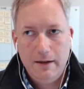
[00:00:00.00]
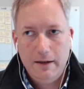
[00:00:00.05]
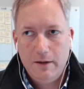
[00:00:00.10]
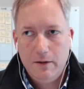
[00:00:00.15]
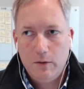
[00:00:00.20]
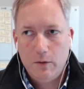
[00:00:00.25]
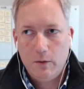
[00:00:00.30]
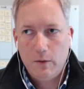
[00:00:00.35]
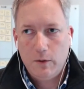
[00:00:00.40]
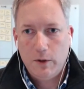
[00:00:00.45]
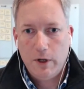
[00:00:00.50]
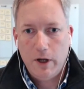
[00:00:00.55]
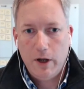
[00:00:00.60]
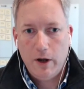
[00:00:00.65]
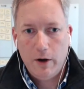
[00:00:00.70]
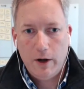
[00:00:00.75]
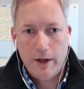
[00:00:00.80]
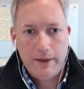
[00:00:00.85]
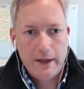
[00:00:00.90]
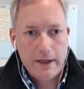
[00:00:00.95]
You know,
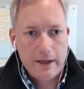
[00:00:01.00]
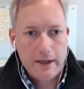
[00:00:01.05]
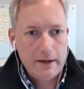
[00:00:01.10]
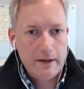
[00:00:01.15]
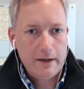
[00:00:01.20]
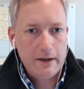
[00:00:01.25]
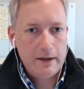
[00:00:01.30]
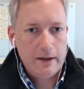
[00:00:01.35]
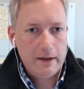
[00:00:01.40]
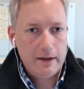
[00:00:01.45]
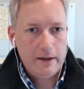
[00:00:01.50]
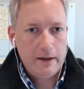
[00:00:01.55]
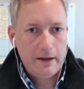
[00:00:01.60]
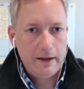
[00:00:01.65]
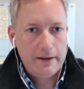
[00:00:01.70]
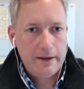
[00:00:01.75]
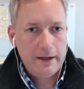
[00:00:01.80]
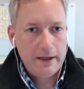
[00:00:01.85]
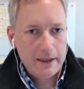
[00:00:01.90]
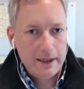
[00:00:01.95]
I think
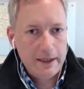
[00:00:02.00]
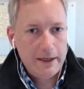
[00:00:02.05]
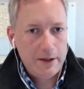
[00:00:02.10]
Nina,